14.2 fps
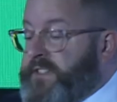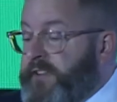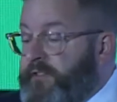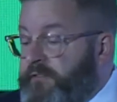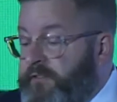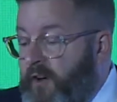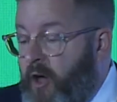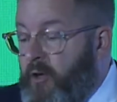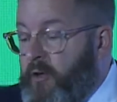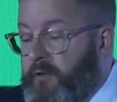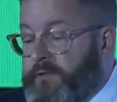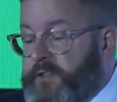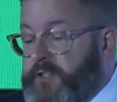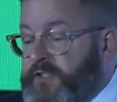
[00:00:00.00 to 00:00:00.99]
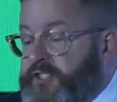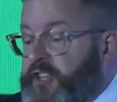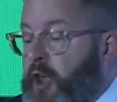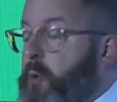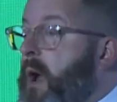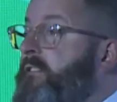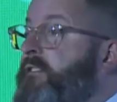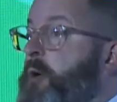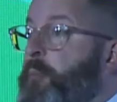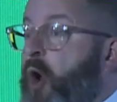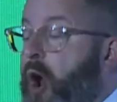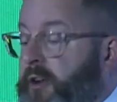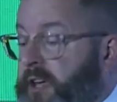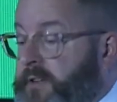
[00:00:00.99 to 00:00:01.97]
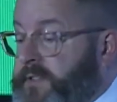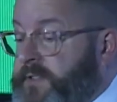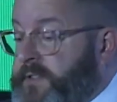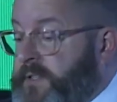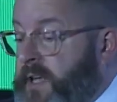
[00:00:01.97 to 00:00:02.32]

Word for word: have evolved, so have our products.